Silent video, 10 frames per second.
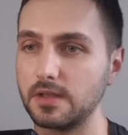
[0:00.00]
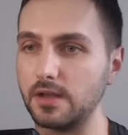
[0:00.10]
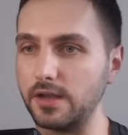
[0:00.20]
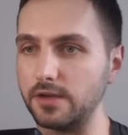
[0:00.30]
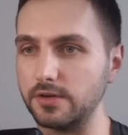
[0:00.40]

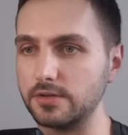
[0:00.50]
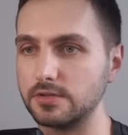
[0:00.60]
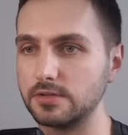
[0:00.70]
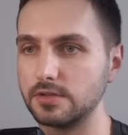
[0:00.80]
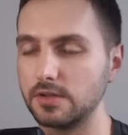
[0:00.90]
I don't
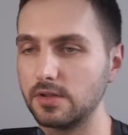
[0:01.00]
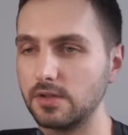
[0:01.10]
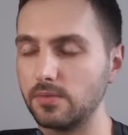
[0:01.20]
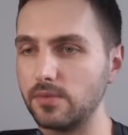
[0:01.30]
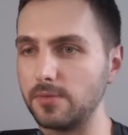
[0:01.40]
know,
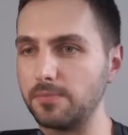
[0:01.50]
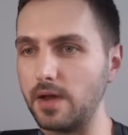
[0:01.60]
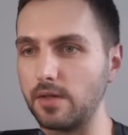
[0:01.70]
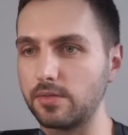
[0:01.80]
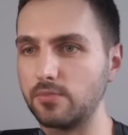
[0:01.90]
the
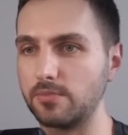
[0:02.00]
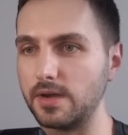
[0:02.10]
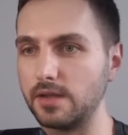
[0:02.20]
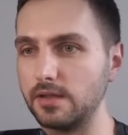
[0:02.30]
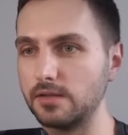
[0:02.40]
path to
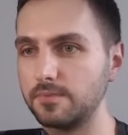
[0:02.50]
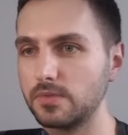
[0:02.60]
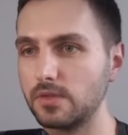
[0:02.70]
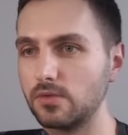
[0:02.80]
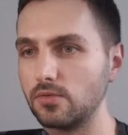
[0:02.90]
my
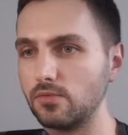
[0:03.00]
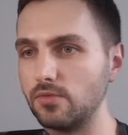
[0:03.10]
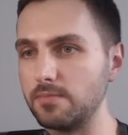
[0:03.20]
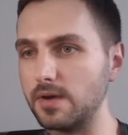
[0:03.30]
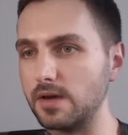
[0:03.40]

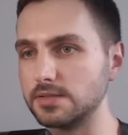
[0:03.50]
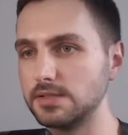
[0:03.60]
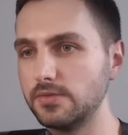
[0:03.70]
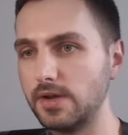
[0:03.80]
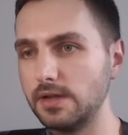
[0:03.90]

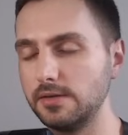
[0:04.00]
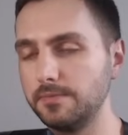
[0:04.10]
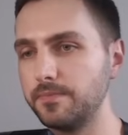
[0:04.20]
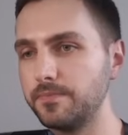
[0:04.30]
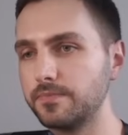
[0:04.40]
vimrc file.
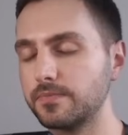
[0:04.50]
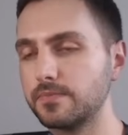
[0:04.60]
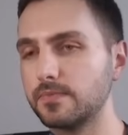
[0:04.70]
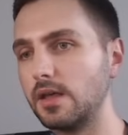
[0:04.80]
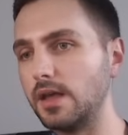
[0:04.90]

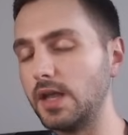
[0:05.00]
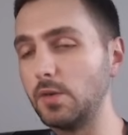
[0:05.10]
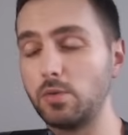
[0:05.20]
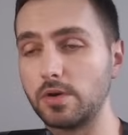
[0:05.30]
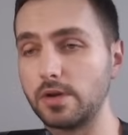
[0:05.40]

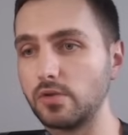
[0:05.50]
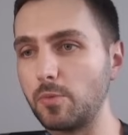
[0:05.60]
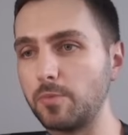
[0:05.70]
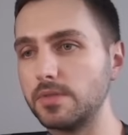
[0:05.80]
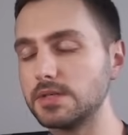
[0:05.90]
And we wanted to
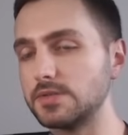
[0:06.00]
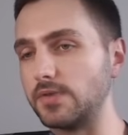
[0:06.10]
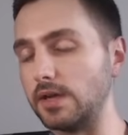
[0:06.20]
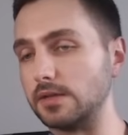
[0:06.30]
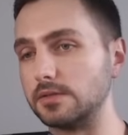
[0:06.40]
open this
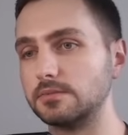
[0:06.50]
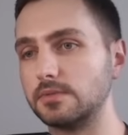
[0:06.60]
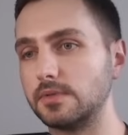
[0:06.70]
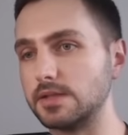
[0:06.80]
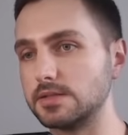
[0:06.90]
file
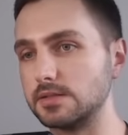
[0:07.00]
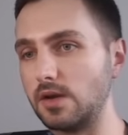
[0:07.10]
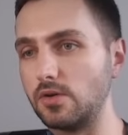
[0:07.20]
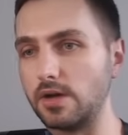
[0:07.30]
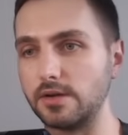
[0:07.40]
that's
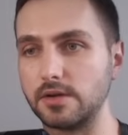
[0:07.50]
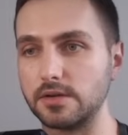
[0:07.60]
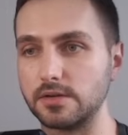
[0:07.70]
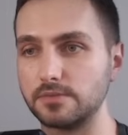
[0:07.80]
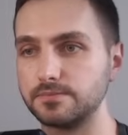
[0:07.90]
now
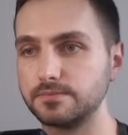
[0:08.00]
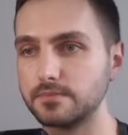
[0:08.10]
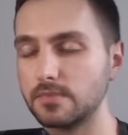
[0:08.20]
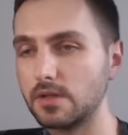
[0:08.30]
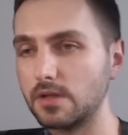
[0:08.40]
under,
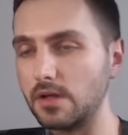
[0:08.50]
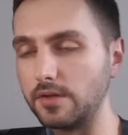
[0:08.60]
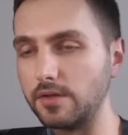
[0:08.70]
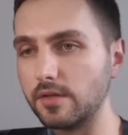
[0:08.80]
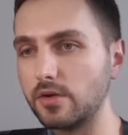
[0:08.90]

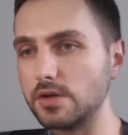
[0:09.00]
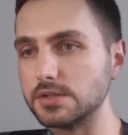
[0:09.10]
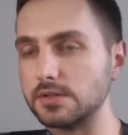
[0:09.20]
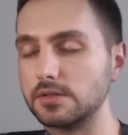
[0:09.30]
under the cursor.